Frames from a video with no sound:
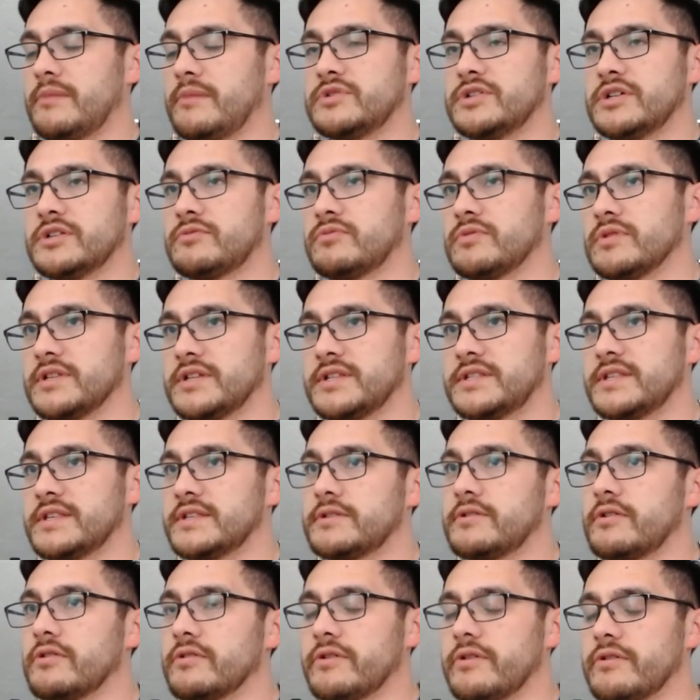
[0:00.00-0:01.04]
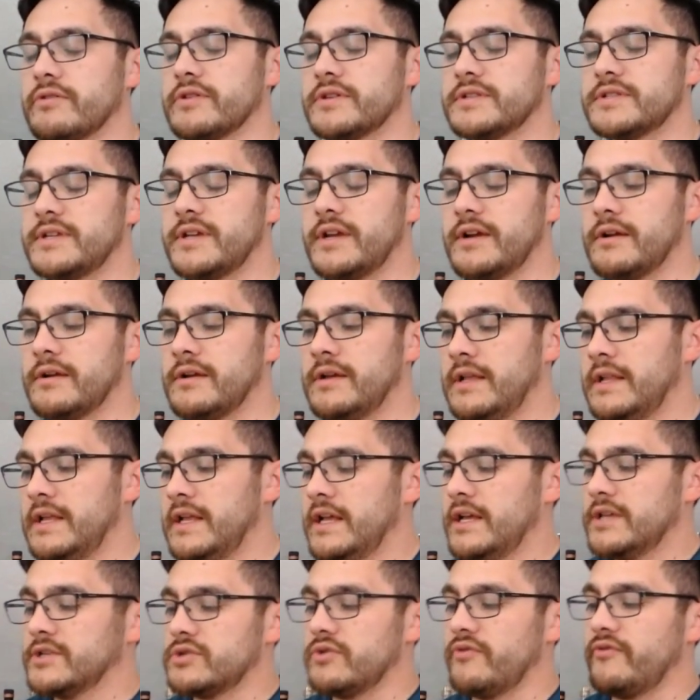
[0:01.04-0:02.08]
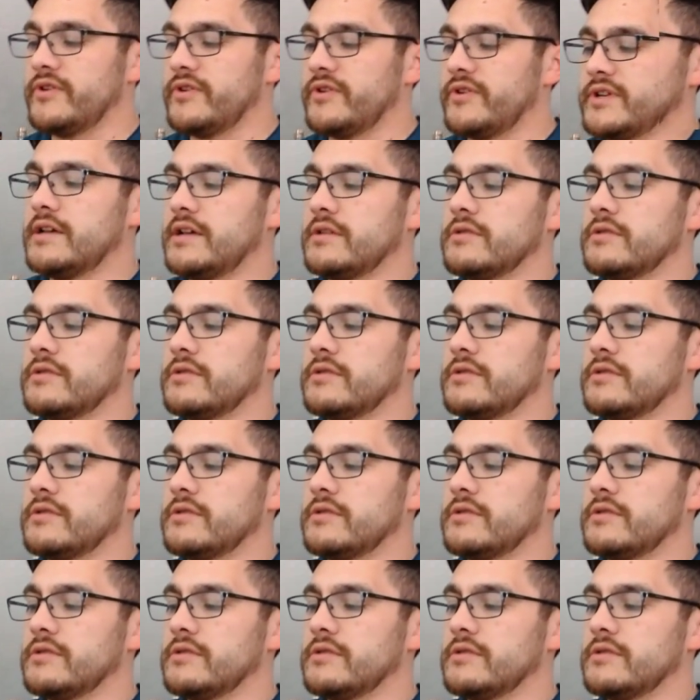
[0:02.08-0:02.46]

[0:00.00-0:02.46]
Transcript: just released this earlier this year. So if we take a